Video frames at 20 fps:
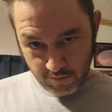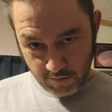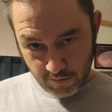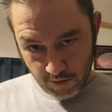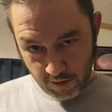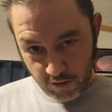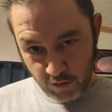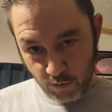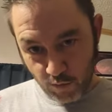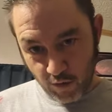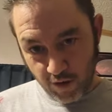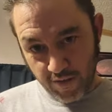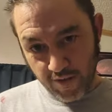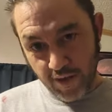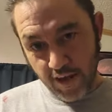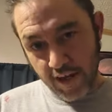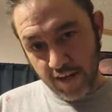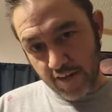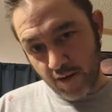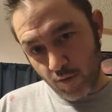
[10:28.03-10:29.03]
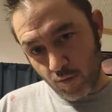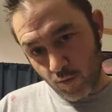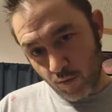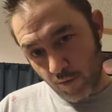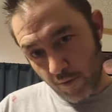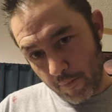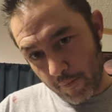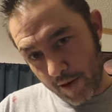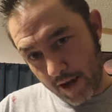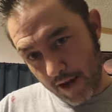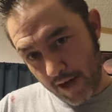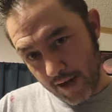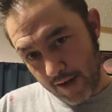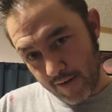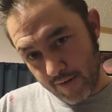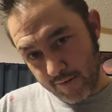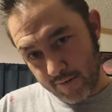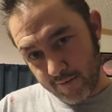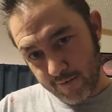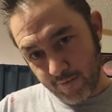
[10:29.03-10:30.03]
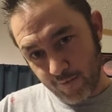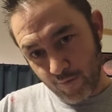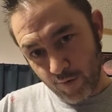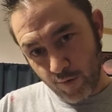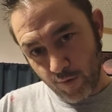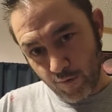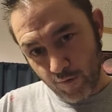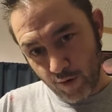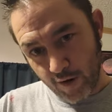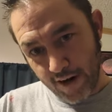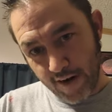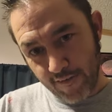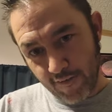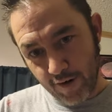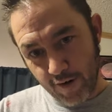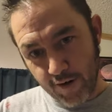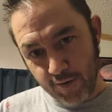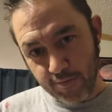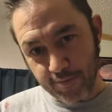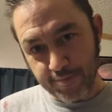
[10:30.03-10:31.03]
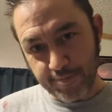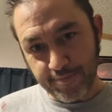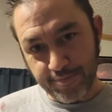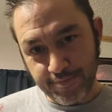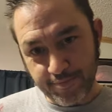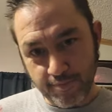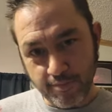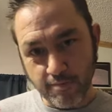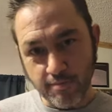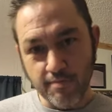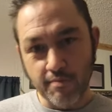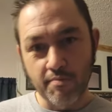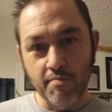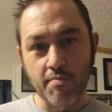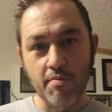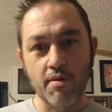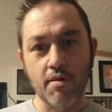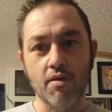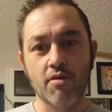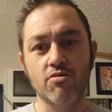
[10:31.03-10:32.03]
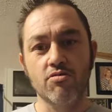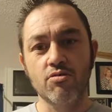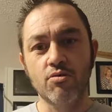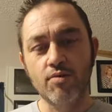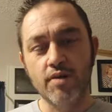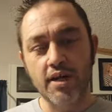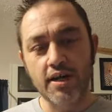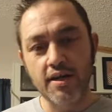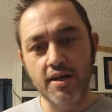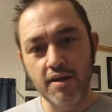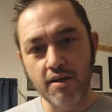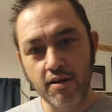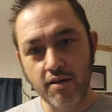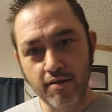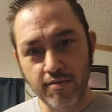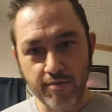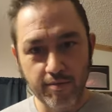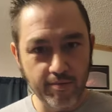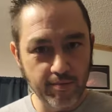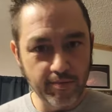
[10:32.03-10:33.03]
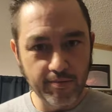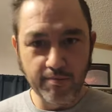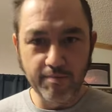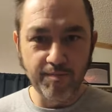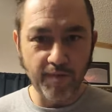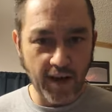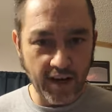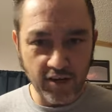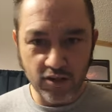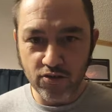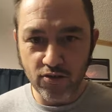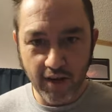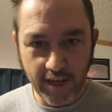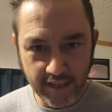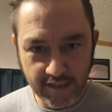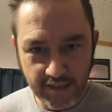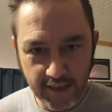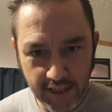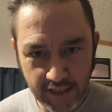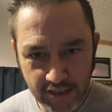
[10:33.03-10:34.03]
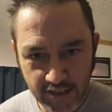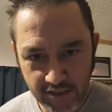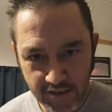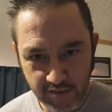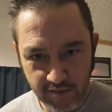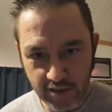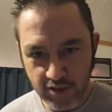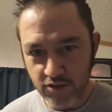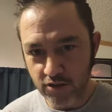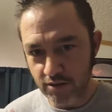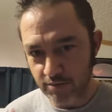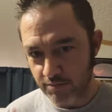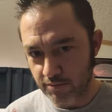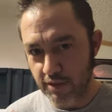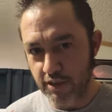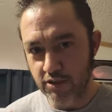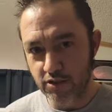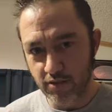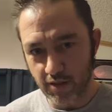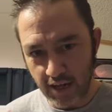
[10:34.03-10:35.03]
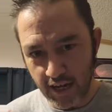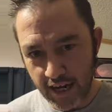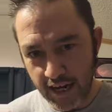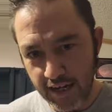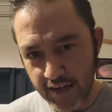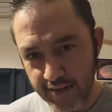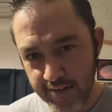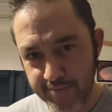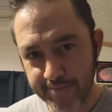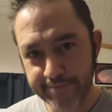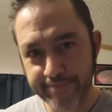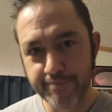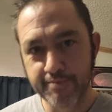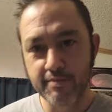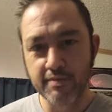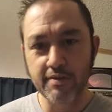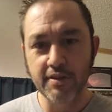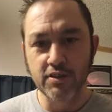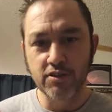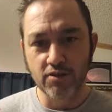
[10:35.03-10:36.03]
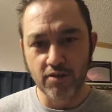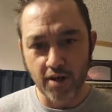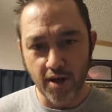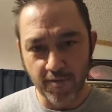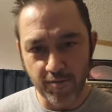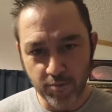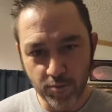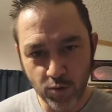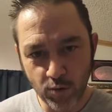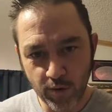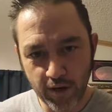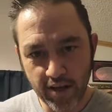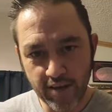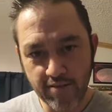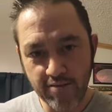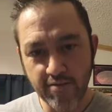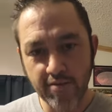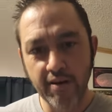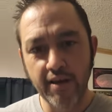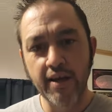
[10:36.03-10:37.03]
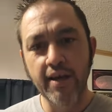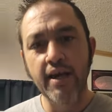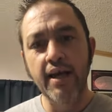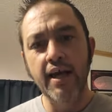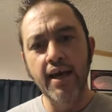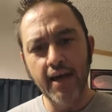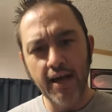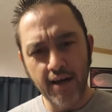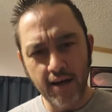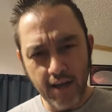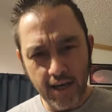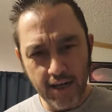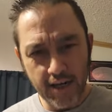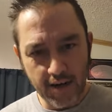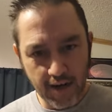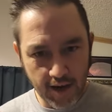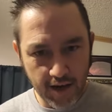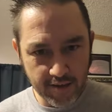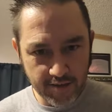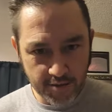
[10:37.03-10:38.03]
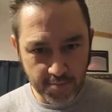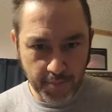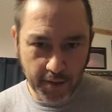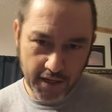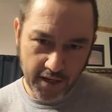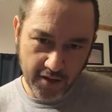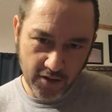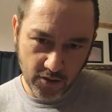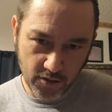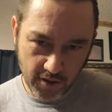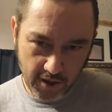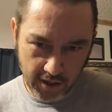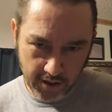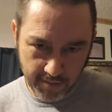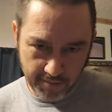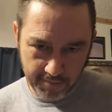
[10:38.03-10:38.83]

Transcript: There's one thing that will remain forever so get in there, find a translation that you that you like, that you're comfortable with, and let God speak to you.